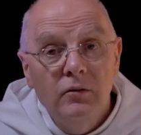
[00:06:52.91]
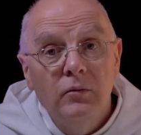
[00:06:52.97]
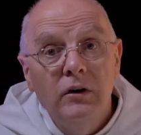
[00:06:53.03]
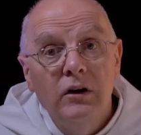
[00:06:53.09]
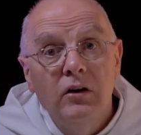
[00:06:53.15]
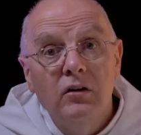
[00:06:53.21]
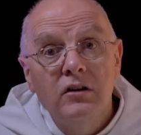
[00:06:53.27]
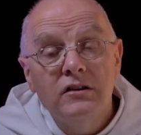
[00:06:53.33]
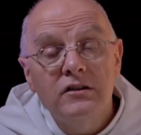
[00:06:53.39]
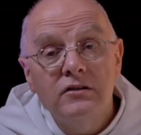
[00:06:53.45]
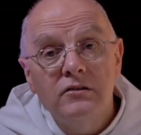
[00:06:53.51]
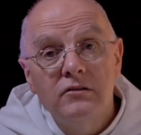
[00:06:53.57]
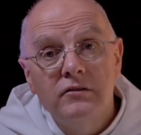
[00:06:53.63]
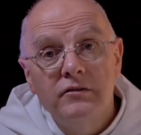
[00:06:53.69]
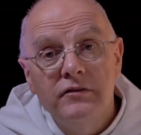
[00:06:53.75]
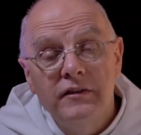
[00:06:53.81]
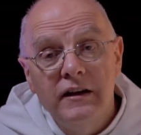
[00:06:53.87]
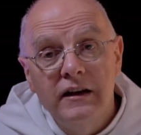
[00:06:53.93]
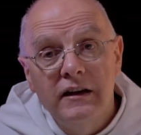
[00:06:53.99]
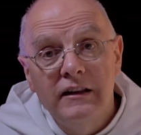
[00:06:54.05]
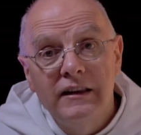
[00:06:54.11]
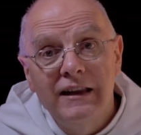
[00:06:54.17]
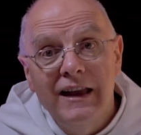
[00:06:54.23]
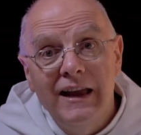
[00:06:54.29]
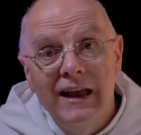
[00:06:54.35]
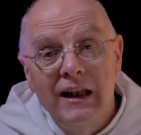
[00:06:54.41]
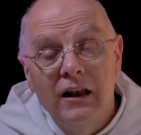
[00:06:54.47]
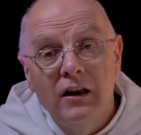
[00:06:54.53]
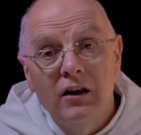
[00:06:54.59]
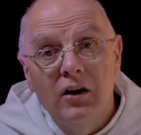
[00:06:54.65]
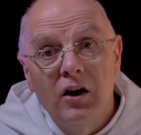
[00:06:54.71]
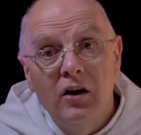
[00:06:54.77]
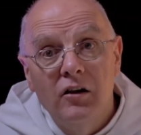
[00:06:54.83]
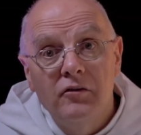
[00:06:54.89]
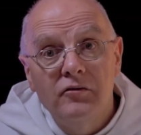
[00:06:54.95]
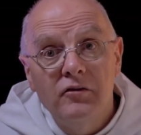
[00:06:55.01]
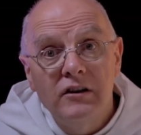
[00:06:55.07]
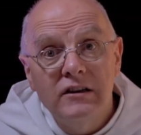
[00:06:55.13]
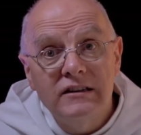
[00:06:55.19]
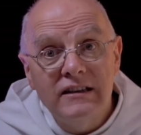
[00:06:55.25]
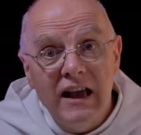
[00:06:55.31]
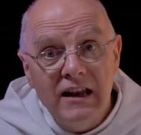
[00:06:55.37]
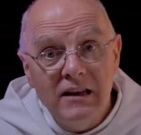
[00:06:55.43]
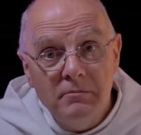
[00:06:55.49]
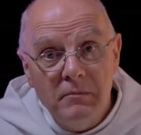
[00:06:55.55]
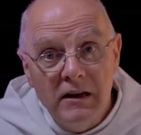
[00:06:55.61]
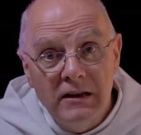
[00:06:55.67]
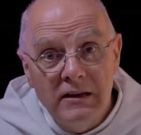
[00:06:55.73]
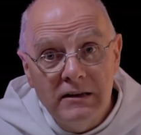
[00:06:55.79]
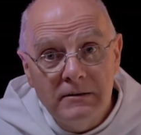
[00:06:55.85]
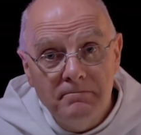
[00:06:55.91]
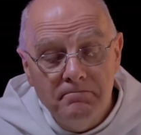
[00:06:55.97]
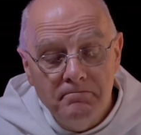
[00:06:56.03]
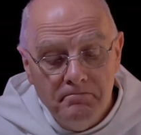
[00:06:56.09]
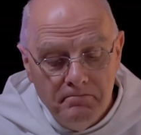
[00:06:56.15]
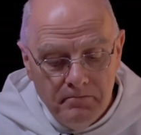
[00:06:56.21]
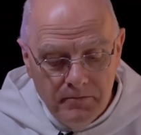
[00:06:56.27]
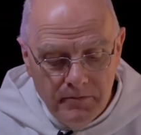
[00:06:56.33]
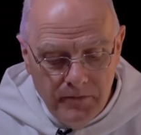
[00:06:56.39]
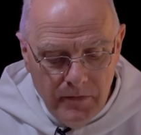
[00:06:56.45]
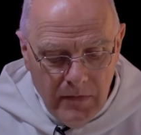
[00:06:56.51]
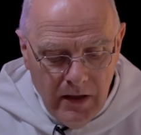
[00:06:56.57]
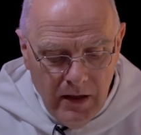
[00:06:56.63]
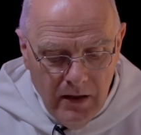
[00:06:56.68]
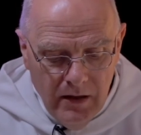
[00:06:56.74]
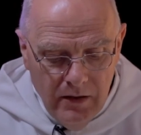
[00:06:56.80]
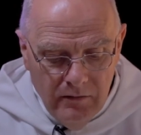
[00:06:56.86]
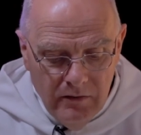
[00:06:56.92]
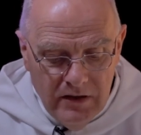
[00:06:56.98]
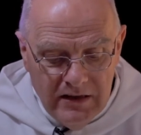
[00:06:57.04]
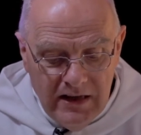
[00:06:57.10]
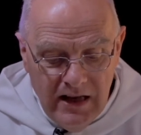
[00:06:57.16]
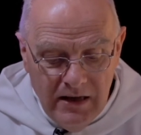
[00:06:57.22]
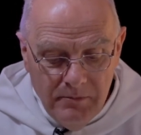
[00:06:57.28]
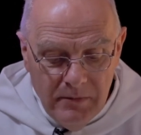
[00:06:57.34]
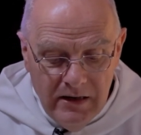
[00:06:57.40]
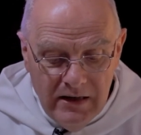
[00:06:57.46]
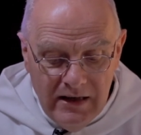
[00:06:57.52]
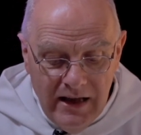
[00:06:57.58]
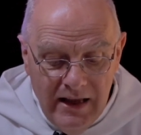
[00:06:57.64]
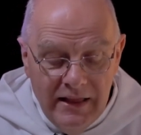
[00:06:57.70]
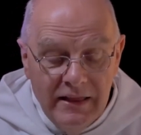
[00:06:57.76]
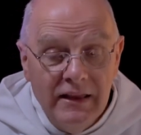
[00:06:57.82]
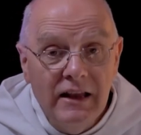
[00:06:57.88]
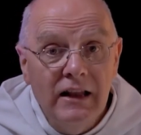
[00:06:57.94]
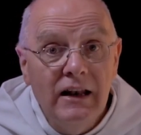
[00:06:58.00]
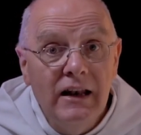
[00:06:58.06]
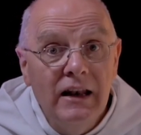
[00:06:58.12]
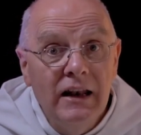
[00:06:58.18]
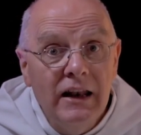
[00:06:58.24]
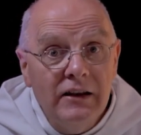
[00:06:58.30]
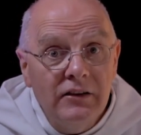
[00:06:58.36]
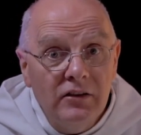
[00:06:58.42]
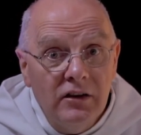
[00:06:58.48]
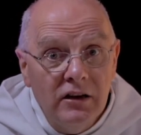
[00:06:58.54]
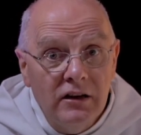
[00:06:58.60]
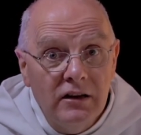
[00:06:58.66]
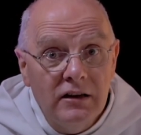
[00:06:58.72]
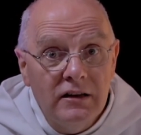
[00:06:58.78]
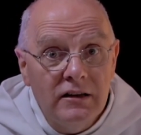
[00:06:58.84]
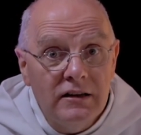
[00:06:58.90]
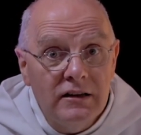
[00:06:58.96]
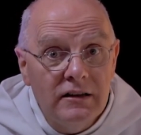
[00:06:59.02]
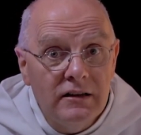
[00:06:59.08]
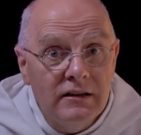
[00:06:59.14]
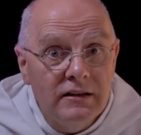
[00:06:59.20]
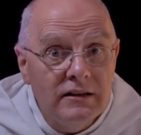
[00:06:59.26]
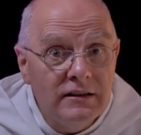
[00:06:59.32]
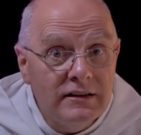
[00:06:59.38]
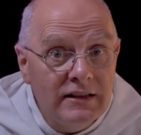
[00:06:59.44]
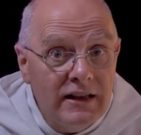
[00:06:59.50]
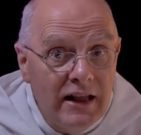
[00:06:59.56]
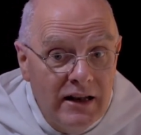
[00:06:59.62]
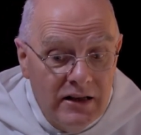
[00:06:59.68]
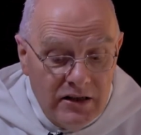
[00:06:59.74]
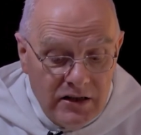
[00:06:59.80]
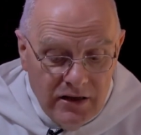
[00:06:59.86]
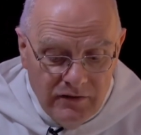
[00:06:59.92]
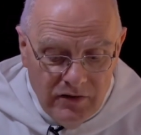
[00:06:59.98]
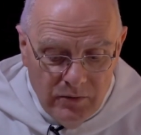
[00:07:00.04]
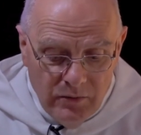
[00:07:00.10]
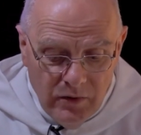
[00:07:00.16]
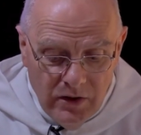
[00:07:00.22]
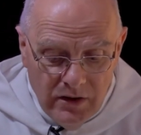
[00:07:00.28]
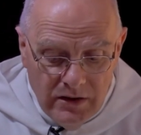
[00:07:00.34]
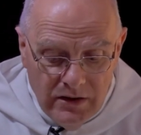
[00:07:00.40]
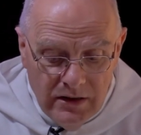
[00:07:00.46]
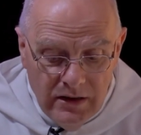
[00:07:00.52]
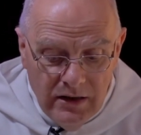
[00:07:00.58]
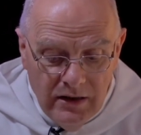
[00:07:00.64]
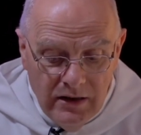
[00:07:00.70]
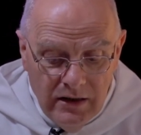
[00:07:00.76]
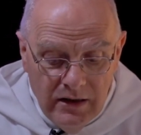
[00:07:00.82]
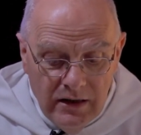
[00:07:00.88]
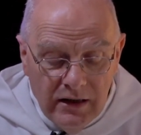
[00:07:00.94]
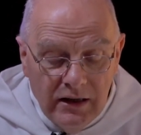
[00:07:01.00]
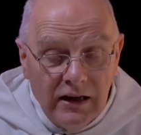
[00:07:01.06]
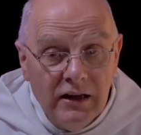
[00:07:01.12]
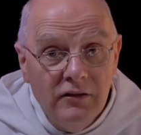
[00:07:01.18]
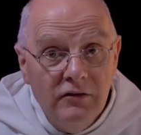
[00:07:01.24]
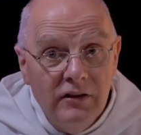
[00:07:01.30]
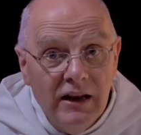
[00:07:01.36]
We also fear the ill of resentment. Resentment in the literal sense of the word can